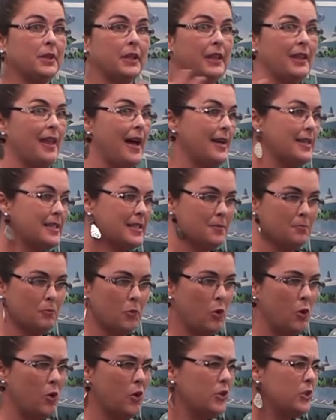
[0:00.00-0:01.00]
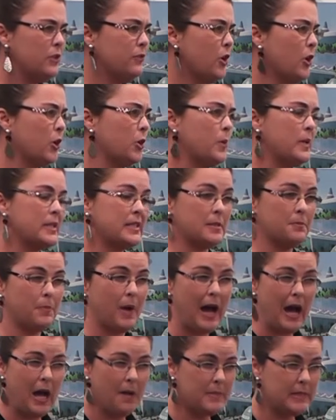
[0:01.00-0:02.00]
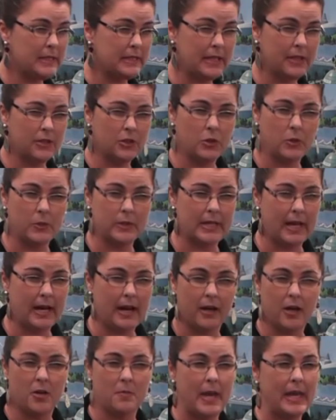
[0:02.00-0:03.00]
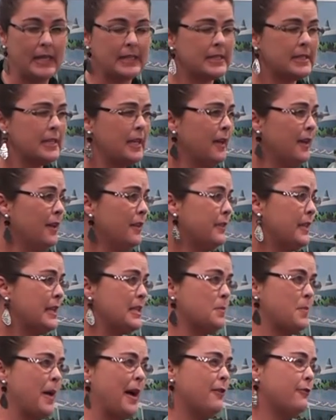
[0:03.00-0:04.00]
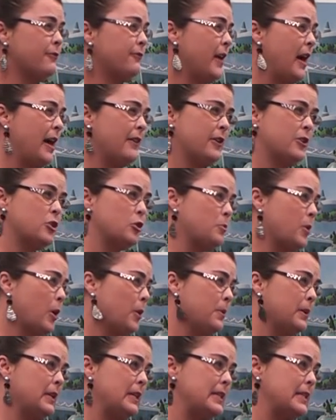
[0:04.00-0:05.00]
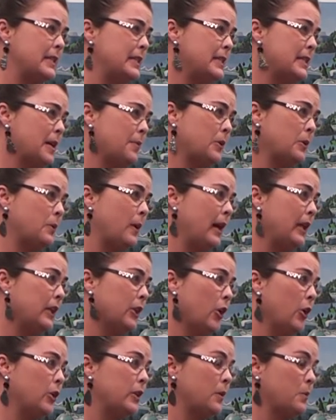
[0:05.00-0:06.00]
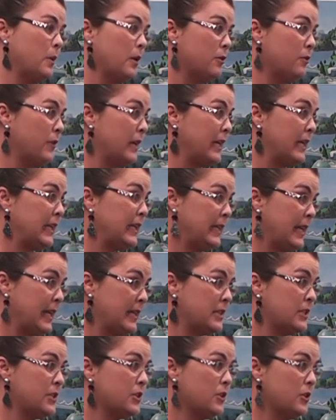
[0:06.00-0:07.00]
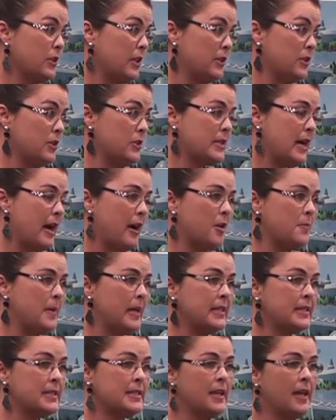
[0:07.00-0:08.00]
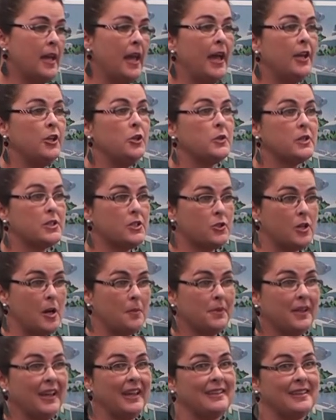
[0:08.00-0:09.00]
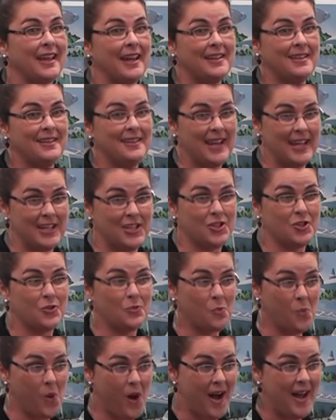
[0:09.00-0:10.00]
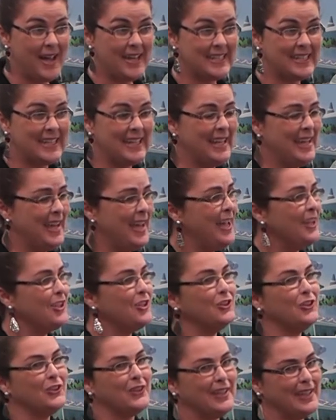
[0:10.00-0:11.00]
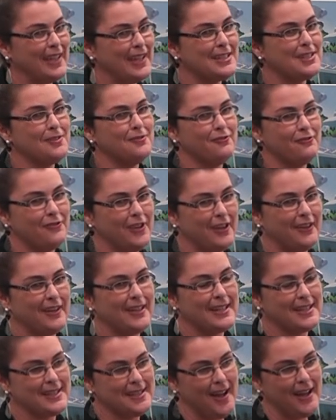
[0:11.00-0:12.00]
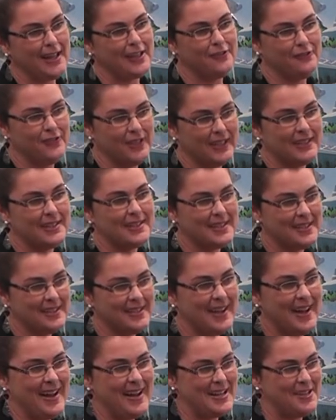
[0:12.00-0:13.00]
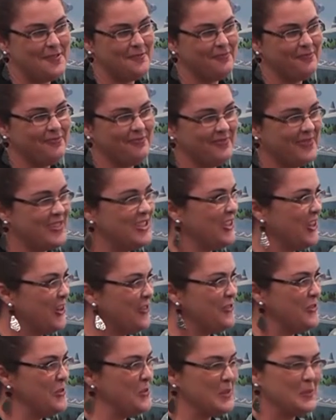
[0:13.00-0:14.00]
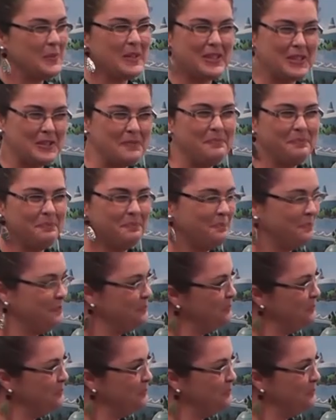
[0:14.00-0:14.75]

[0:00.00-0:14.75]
plus more. You've got Quest Apartments that use RMS. There's about 500 properties in WA alone that we're already connected to that use RMS, and you extrapolate that nationwide, and you're looking at some very exciting figures um, to go forward. With. So why,